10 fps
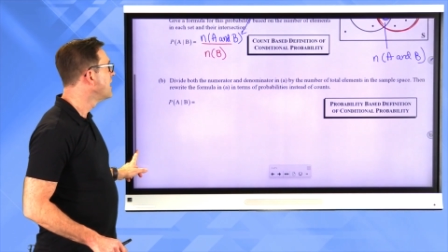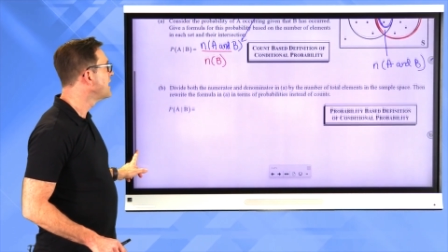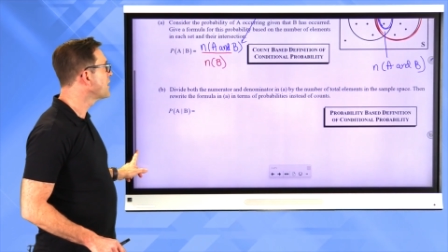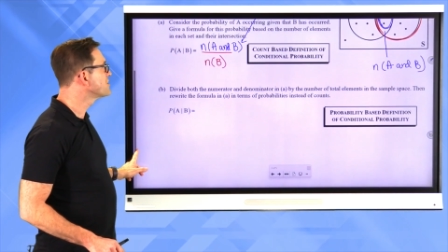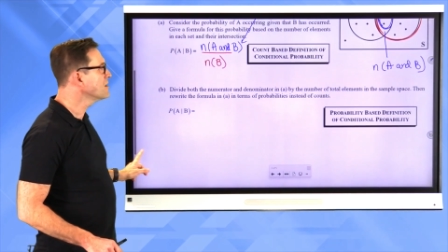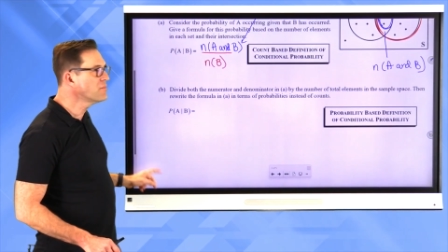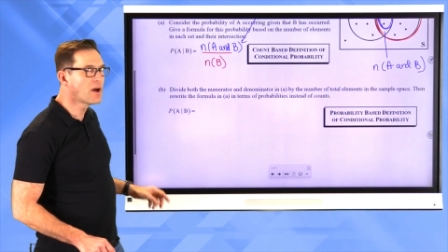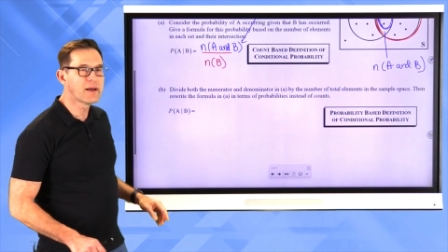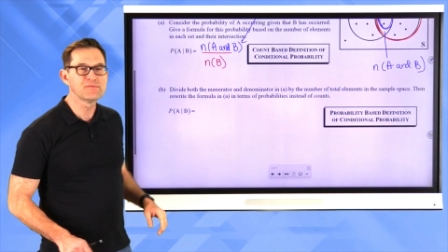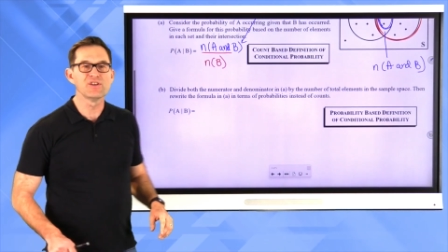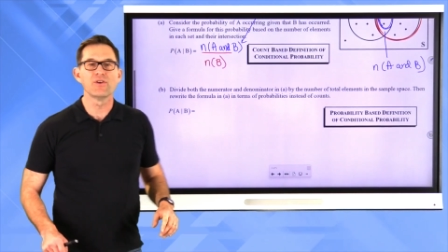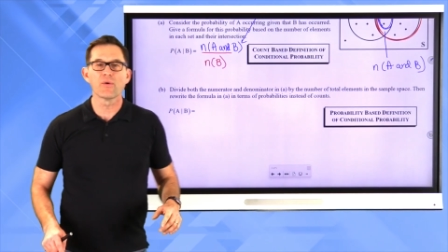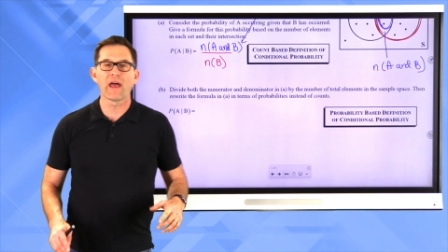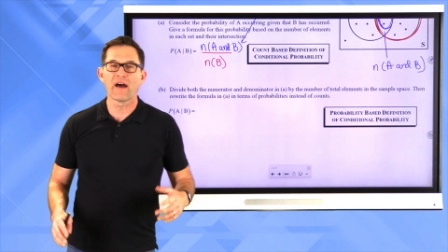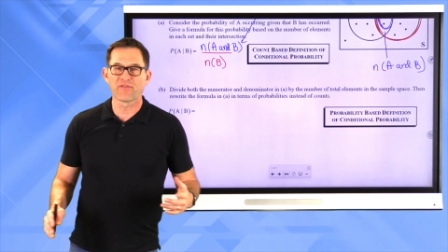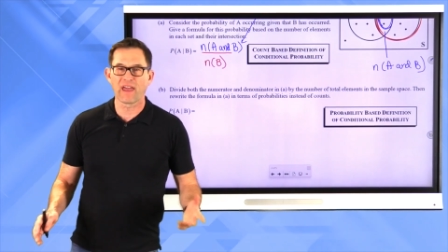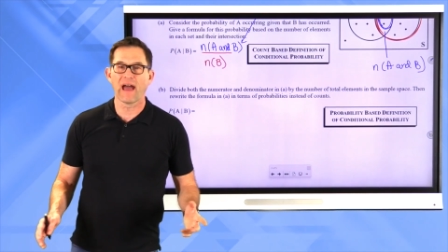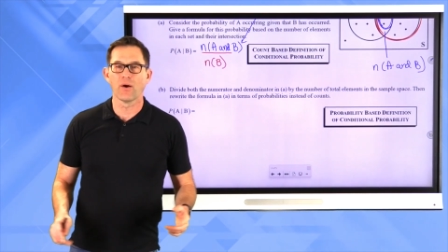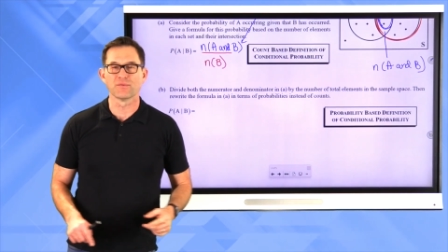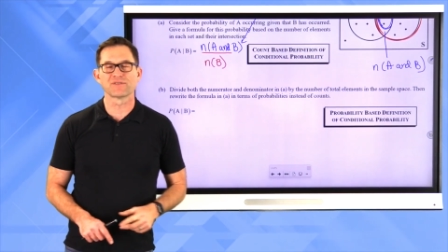Now, sometimes you don't have
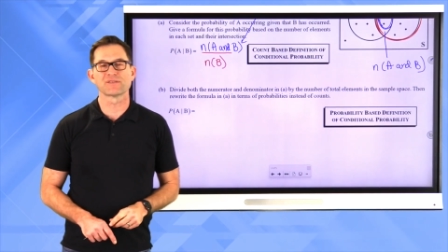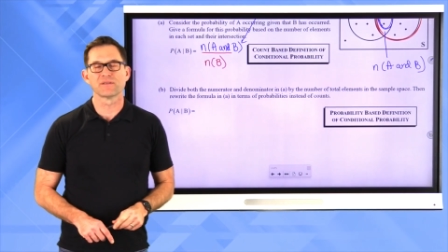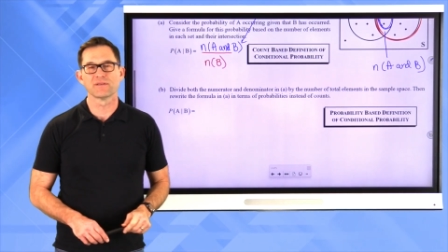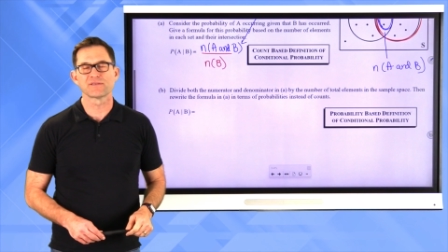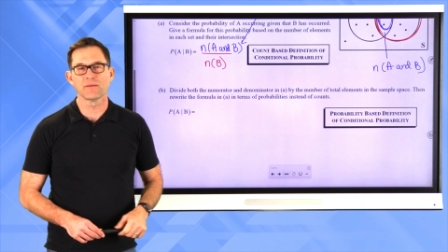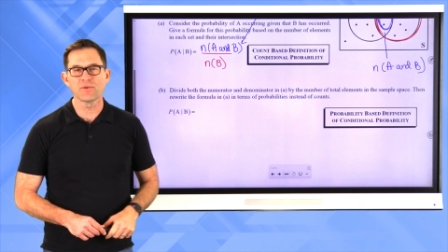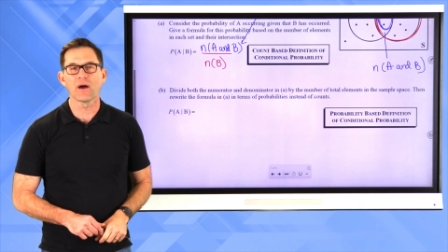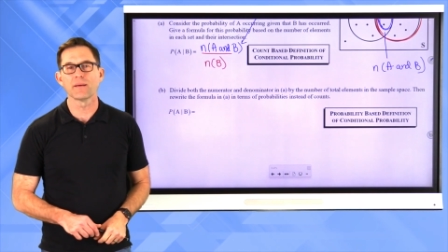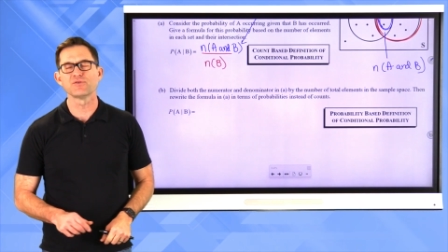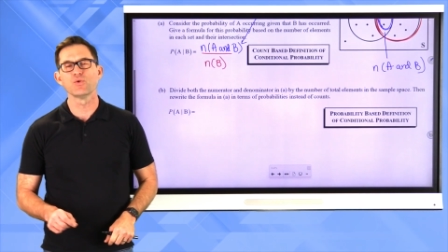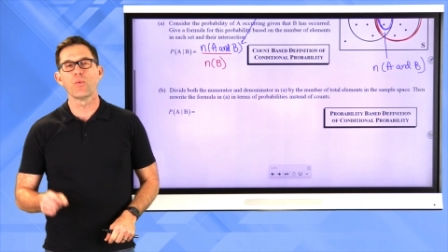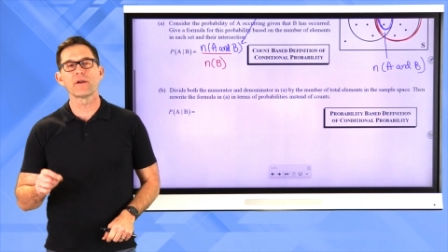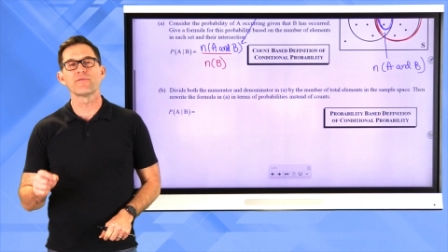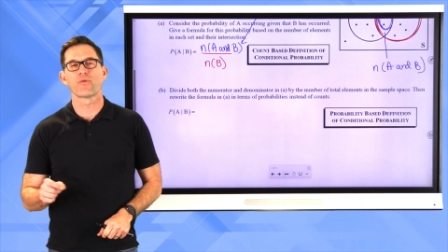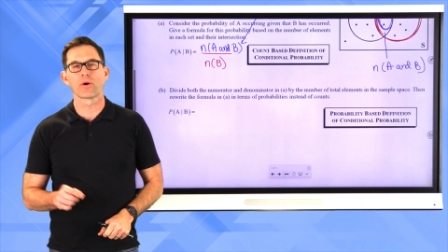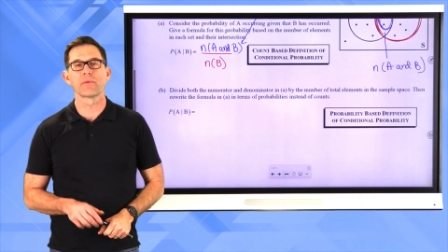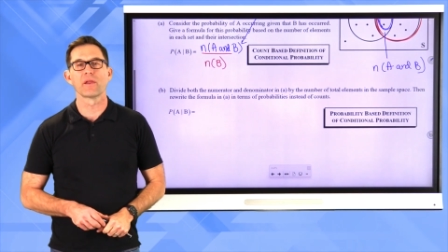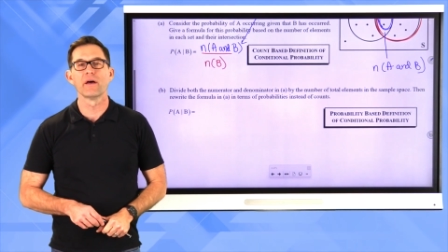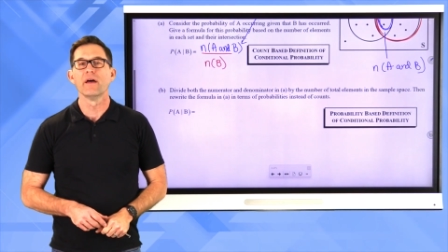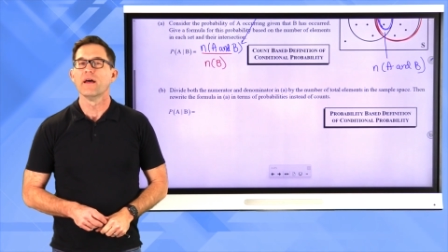counts. Sometimes you want a
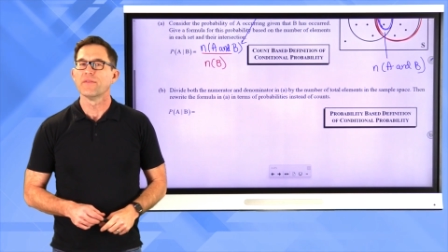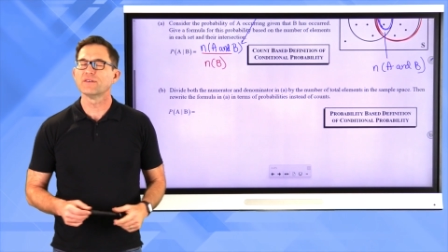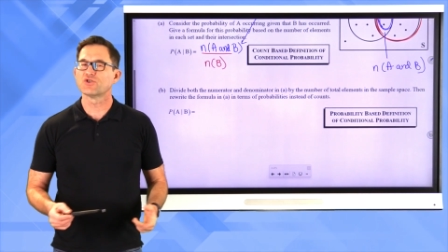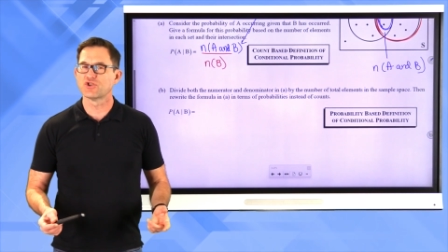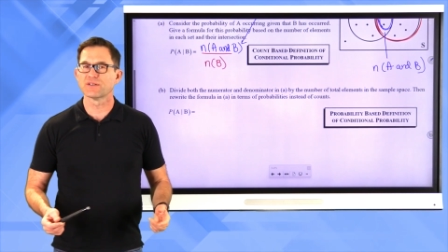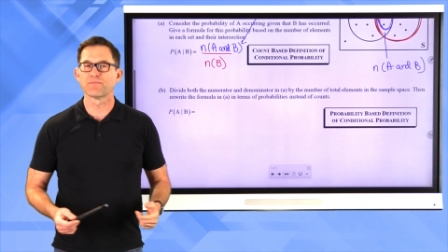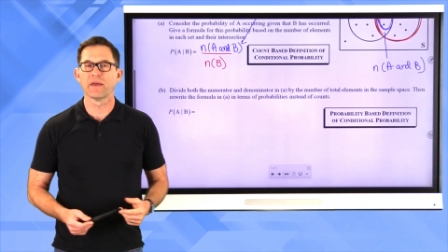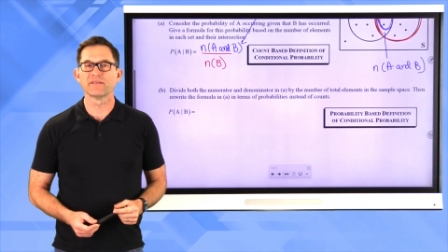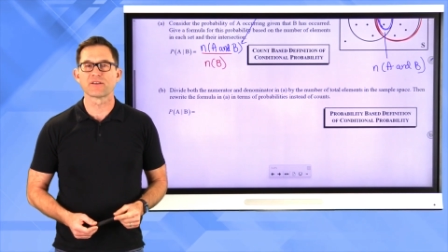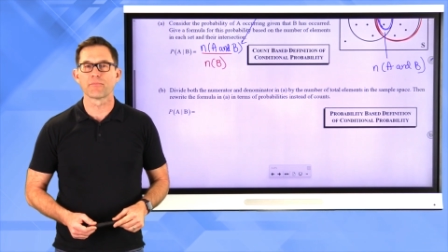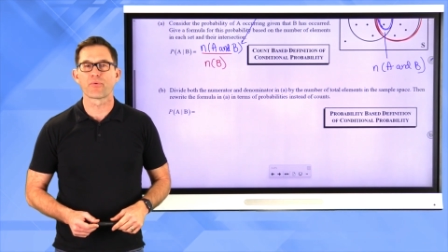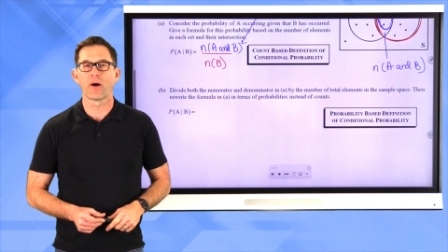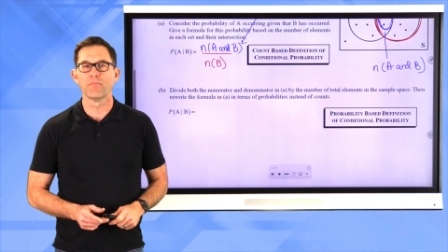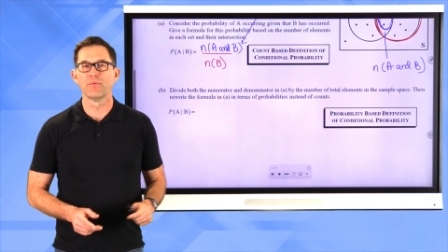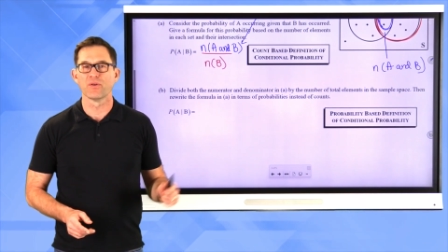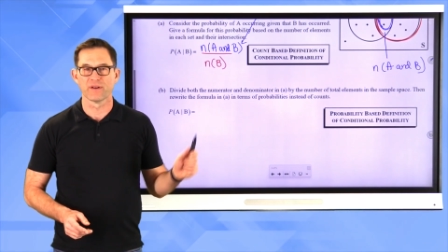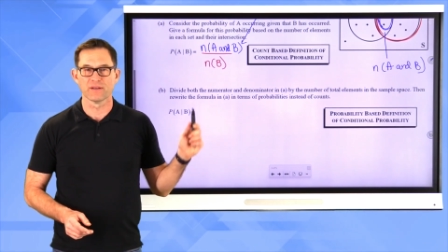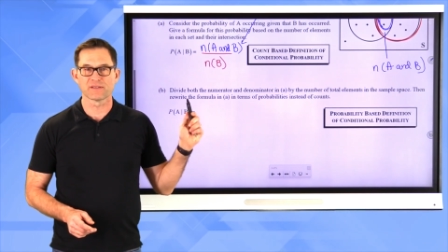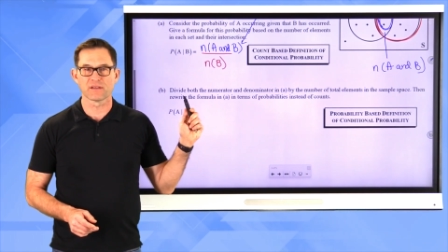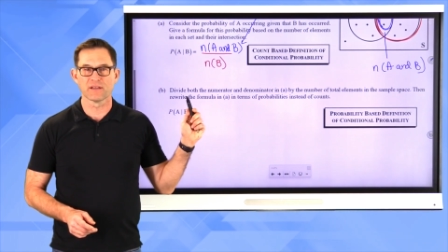formula that's just based on
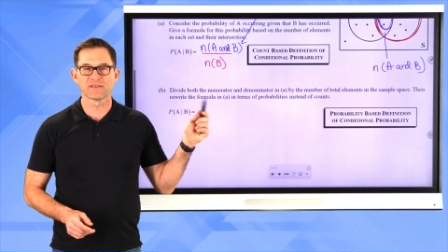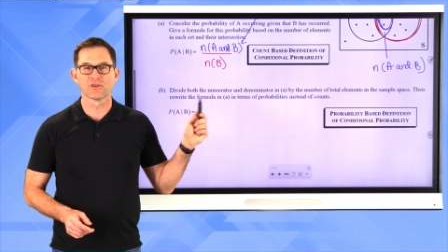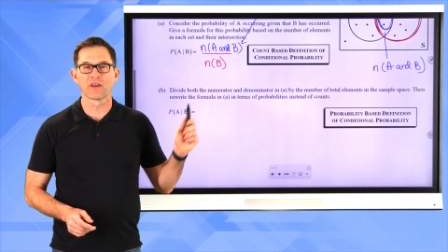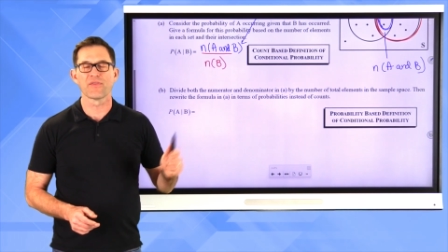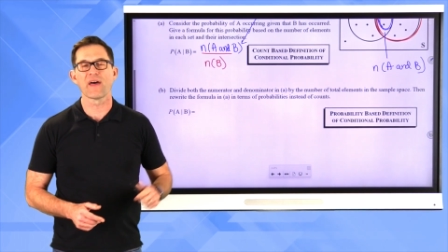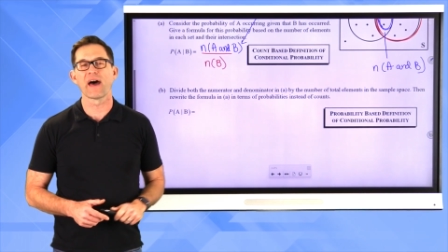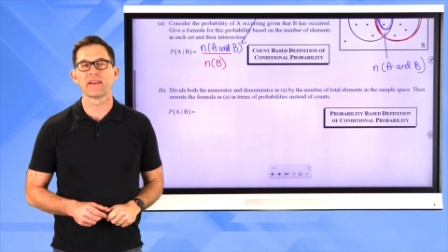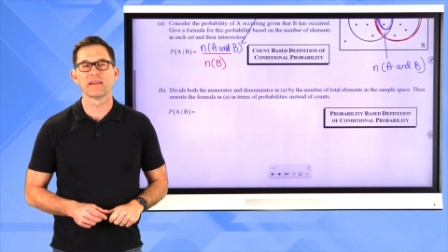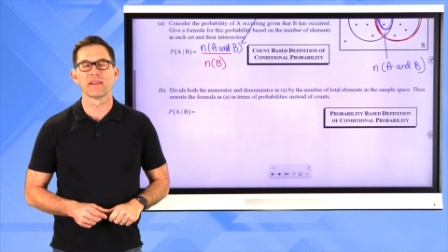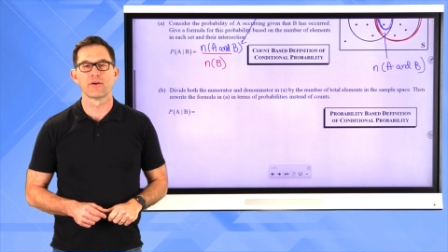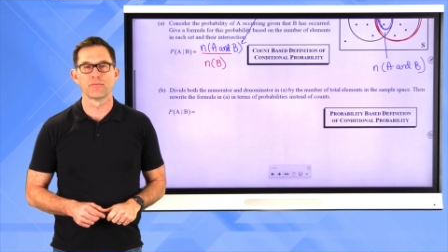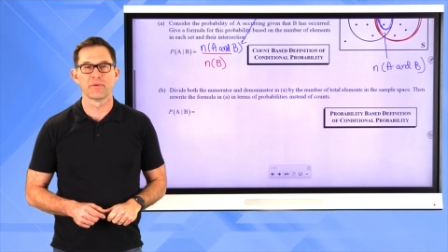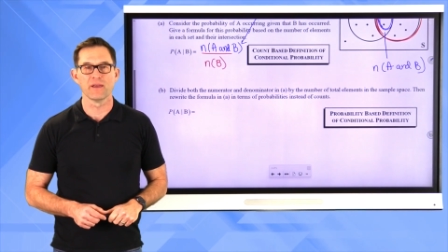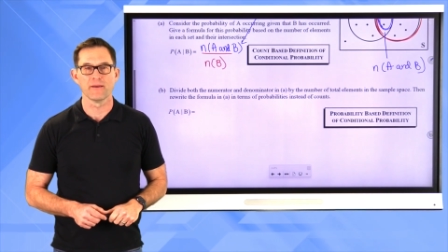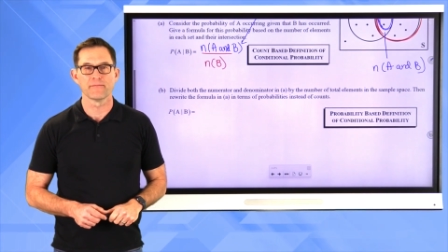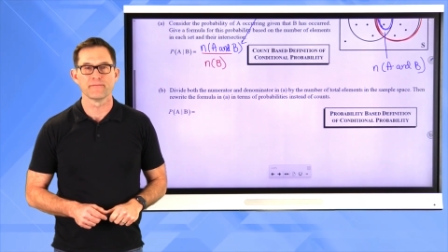probabilities. Let's look at that in letter B.